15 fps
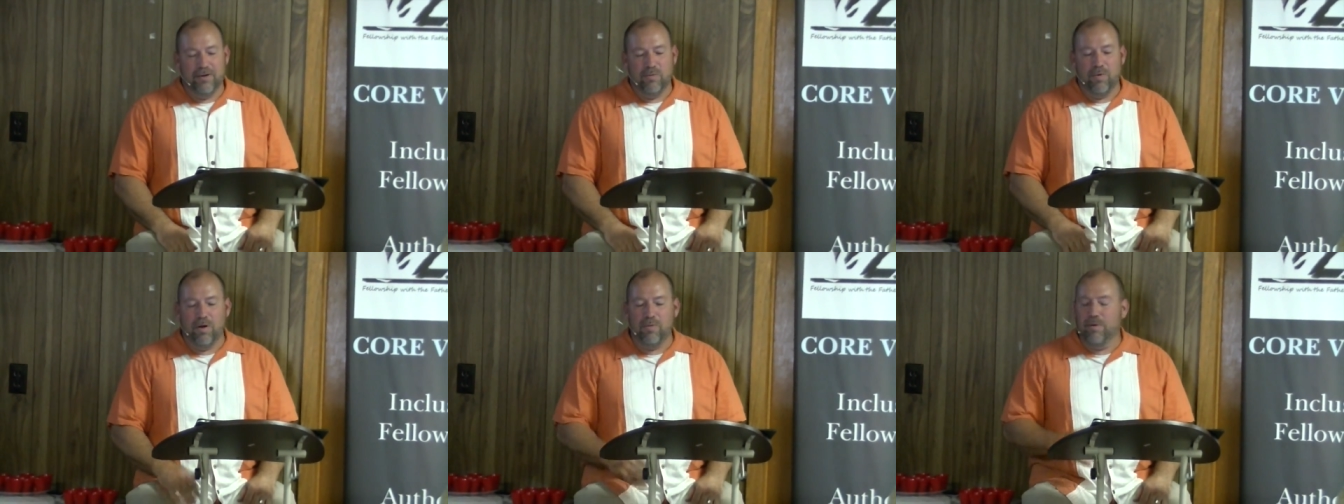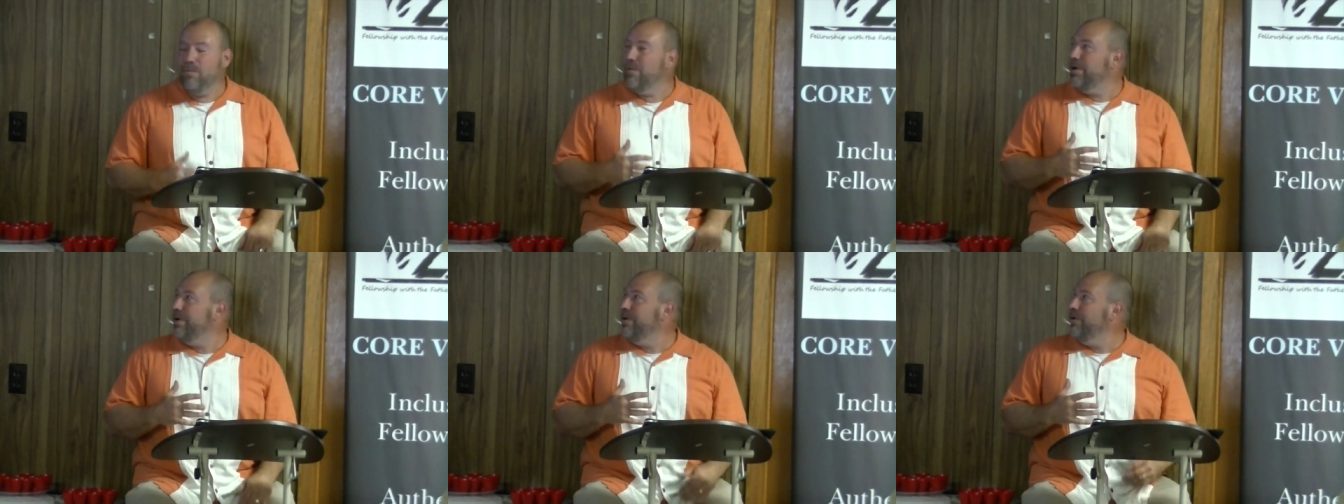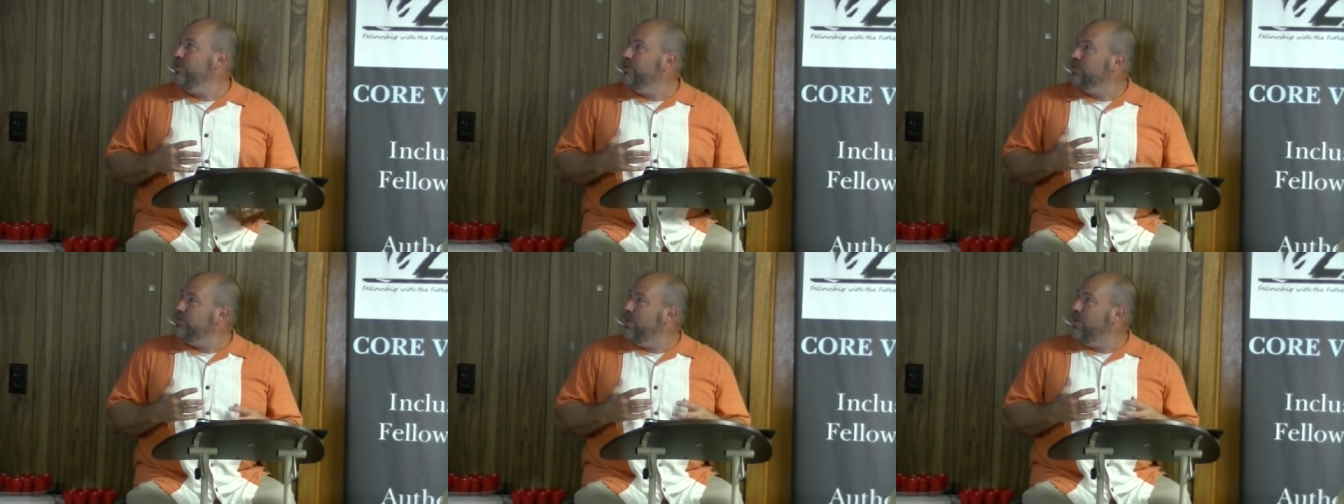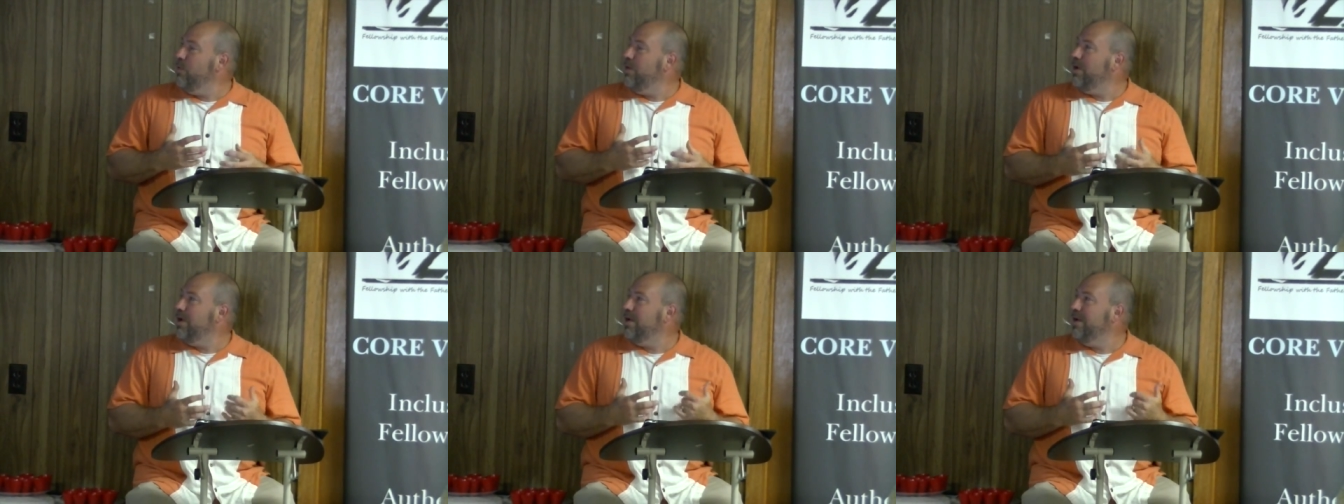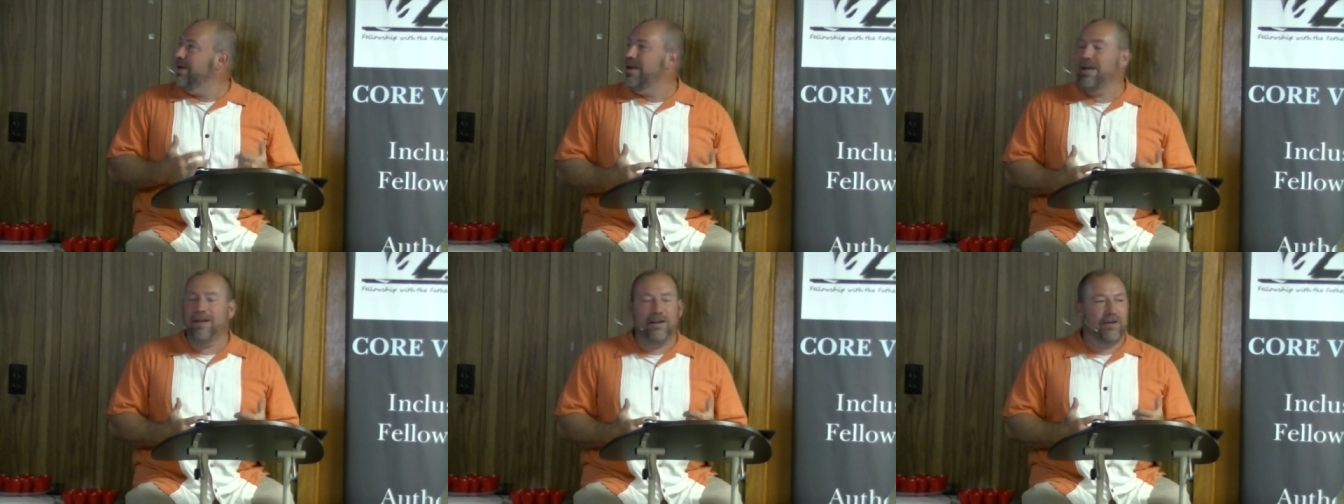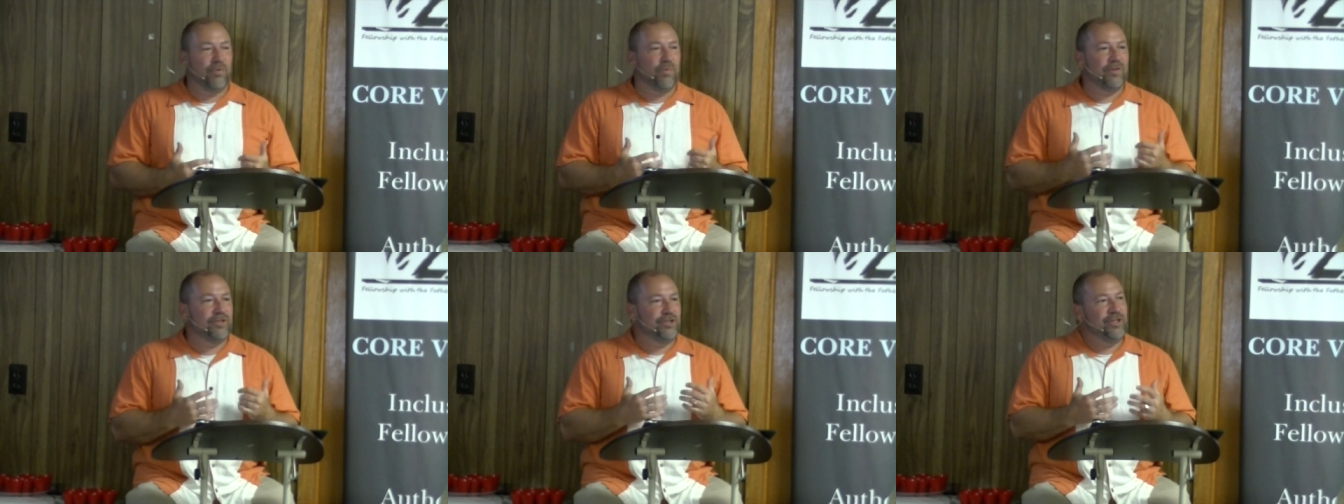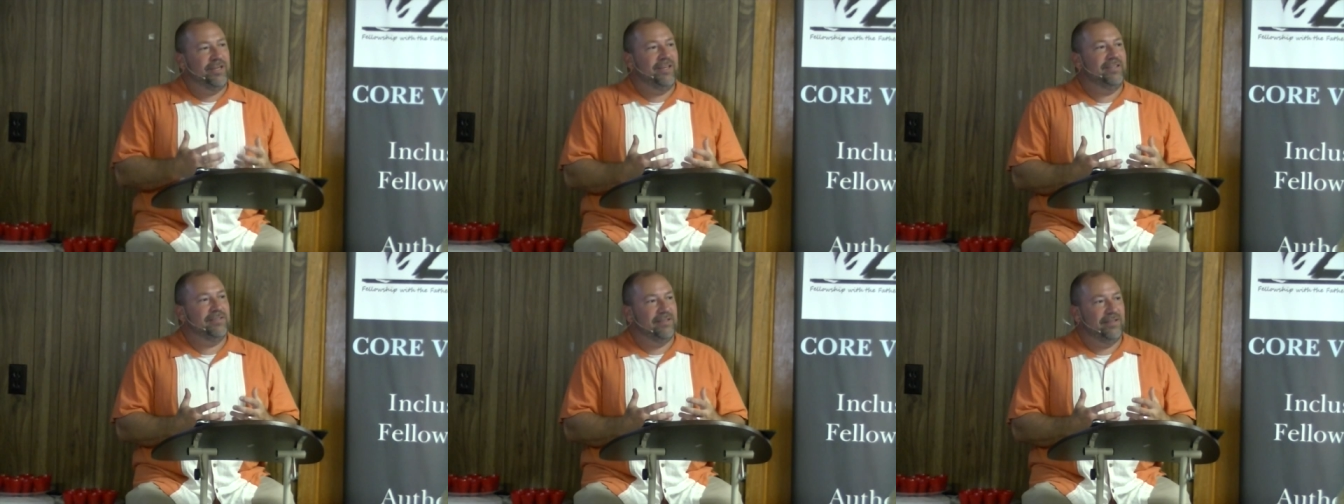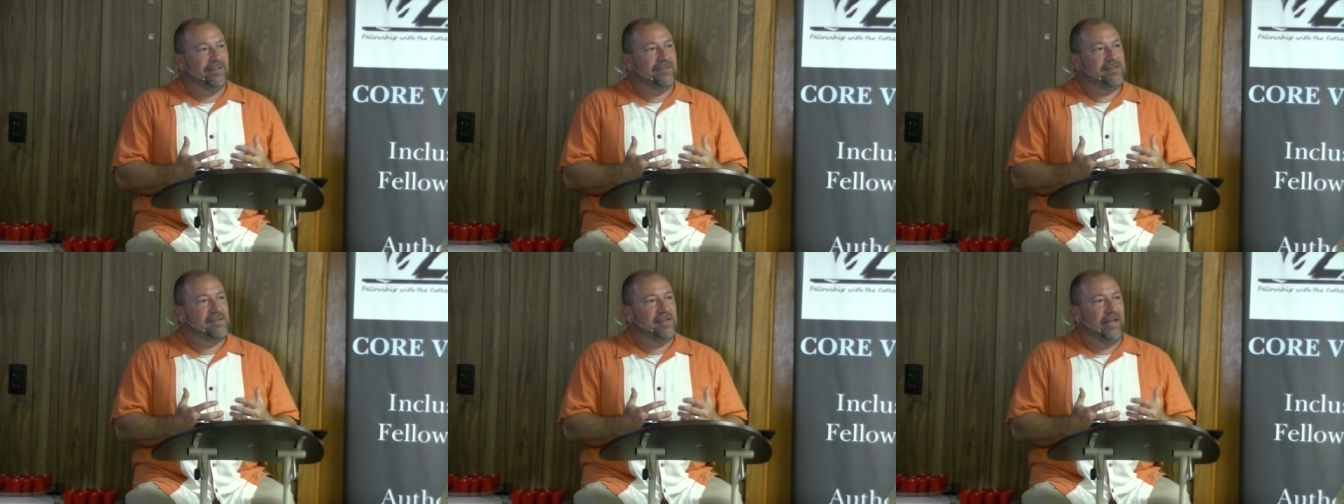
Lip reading: What we want to do is we want to connect with Jesus.